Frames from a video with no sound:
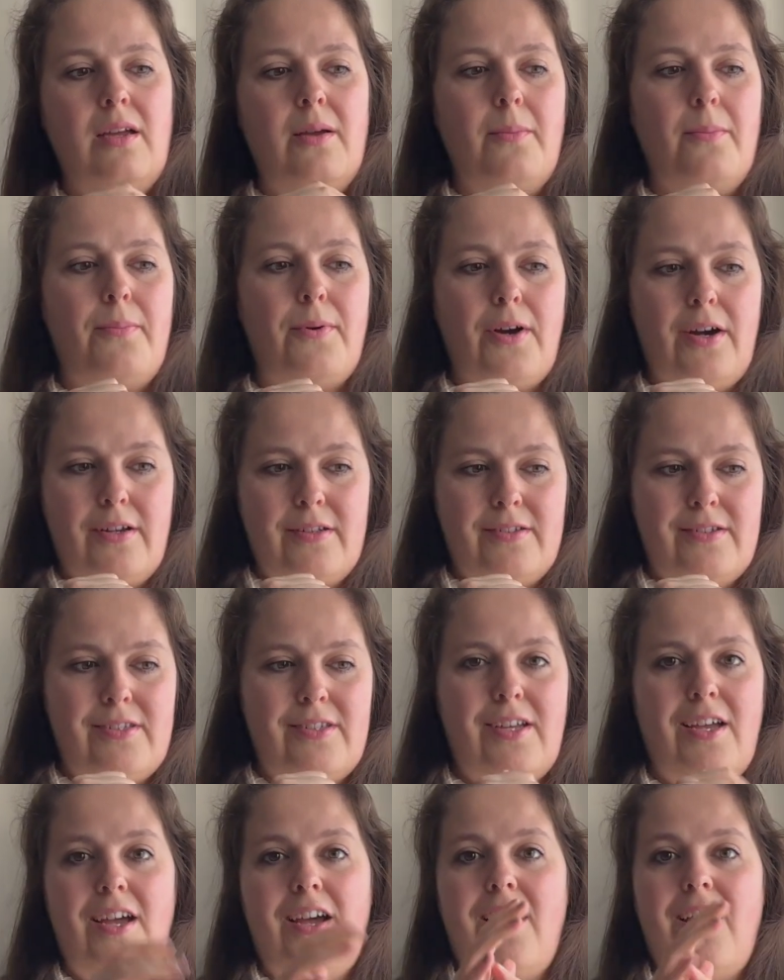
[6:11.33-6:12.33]
But,
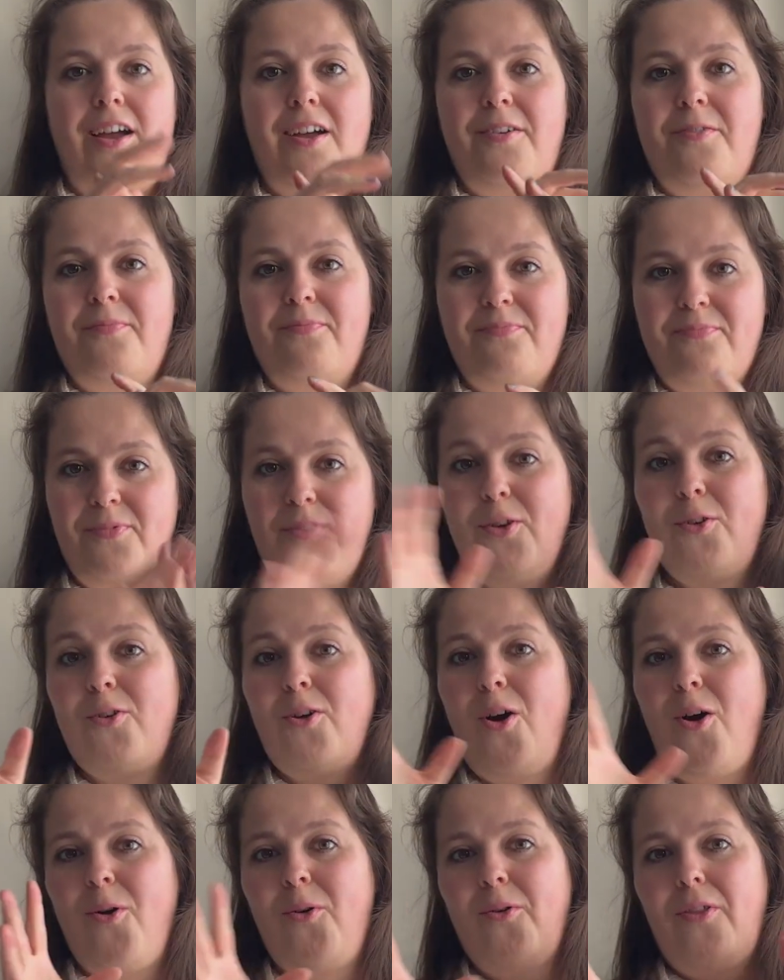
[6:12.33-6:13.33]
you
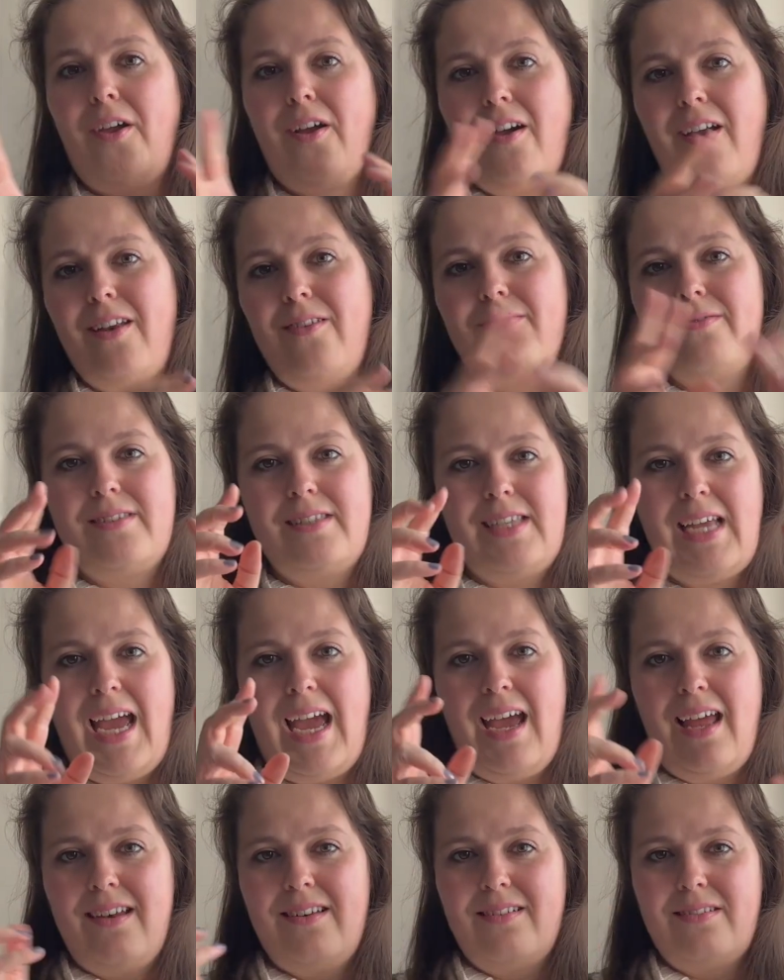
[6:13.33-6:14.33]
know, that kind of
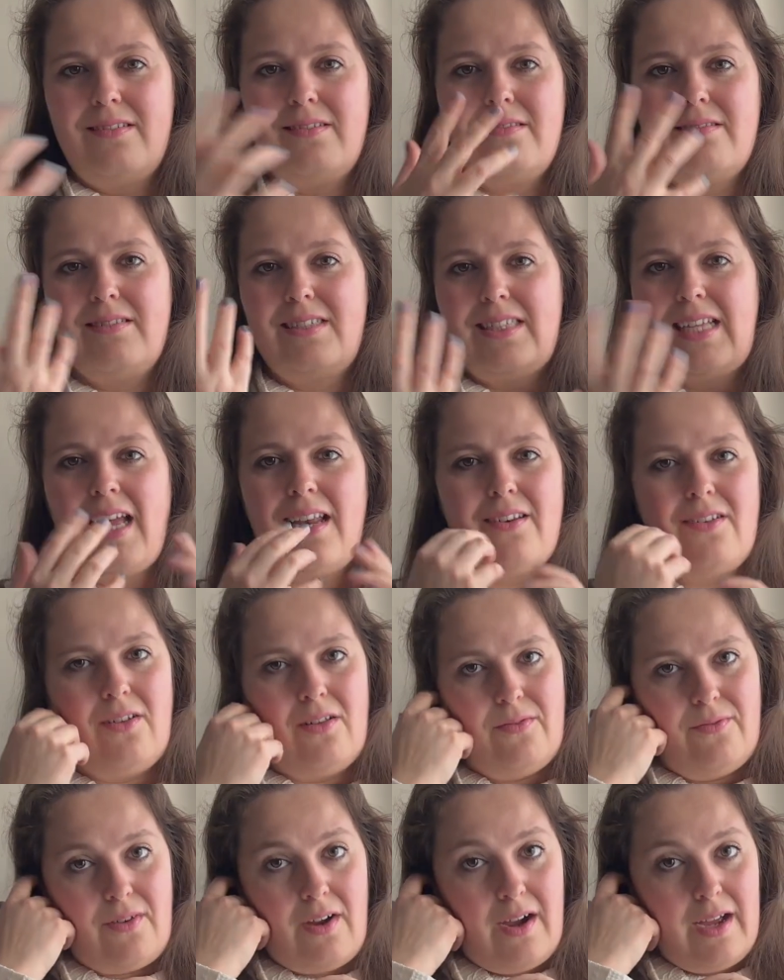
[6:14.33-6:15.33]
dad
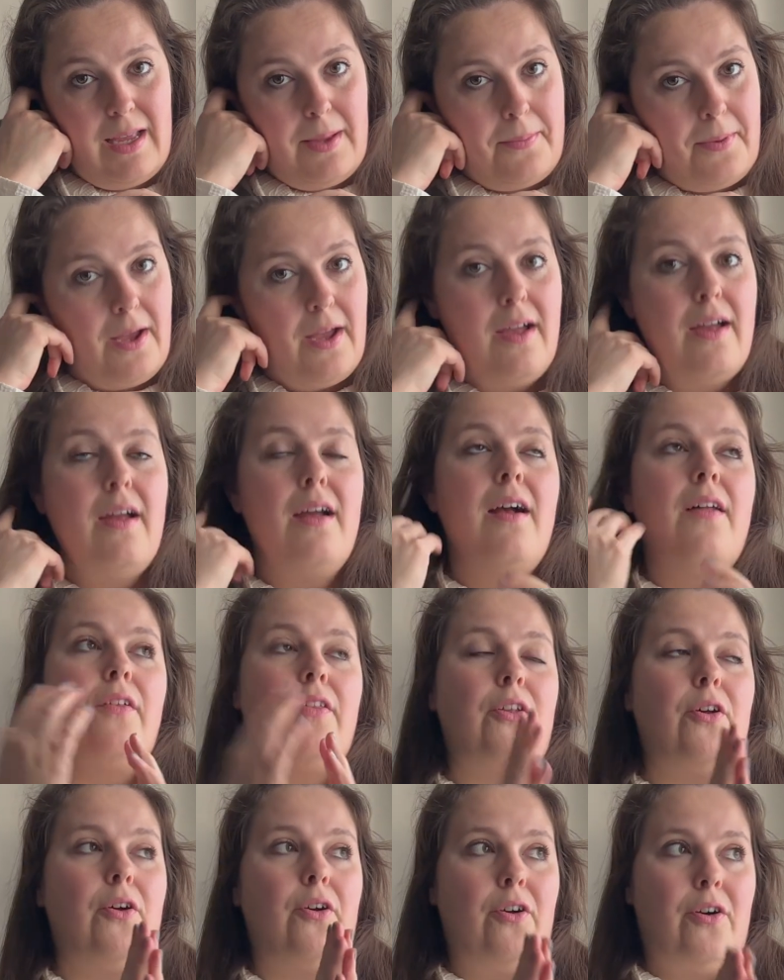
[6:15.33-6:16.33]
sandal vibe that
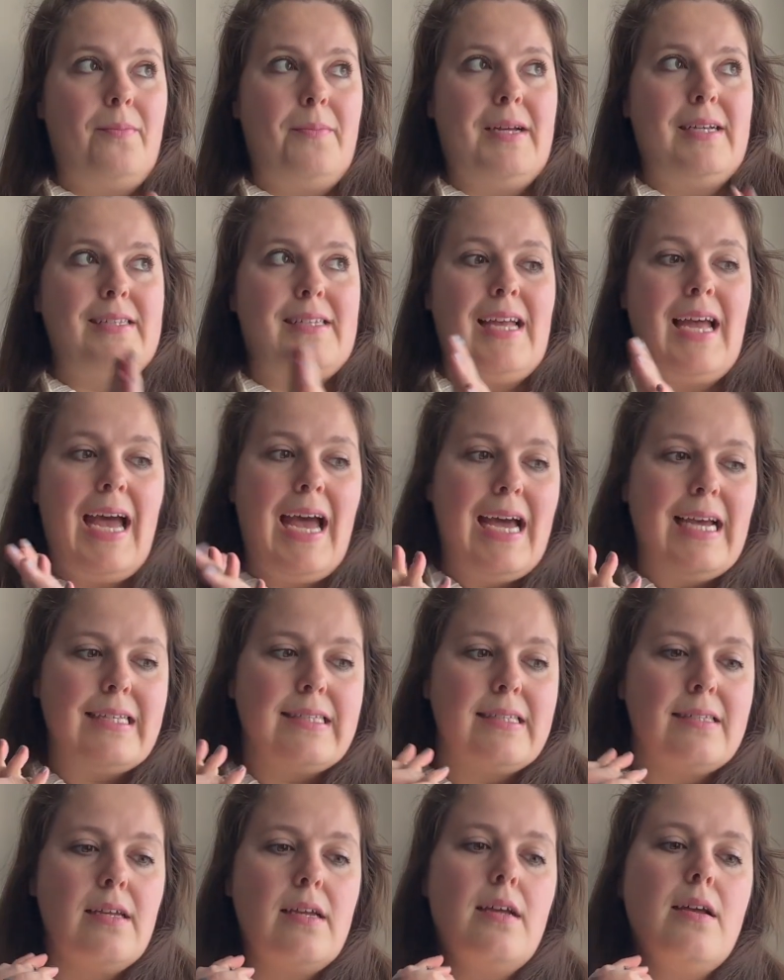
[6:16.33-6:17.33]
Hermès
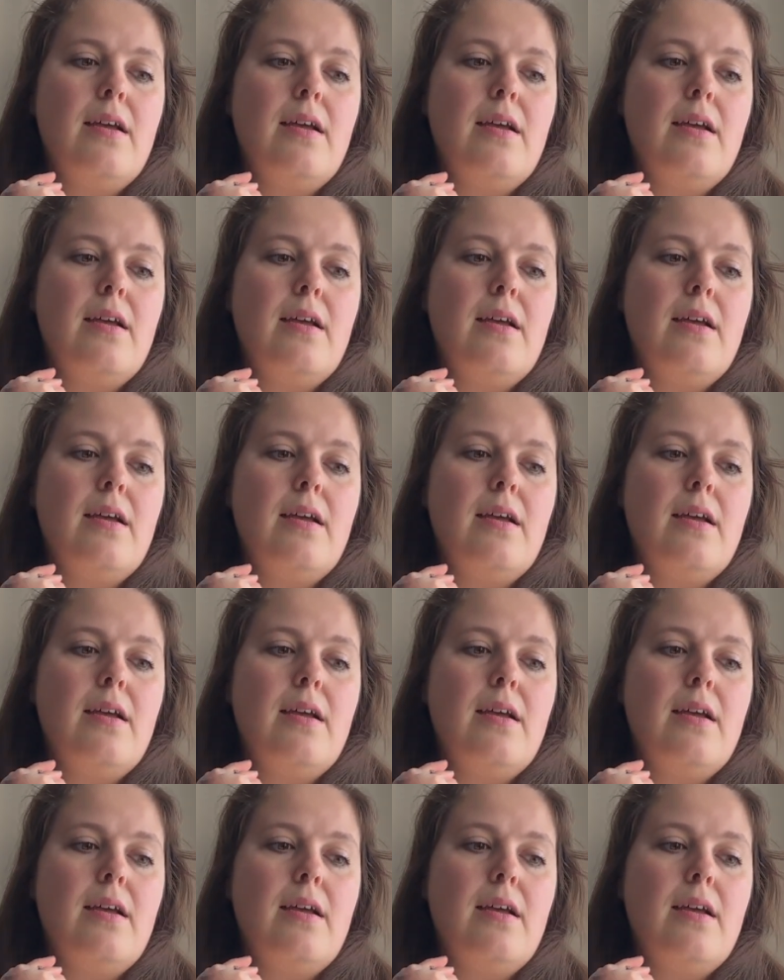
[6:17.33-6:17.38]
has.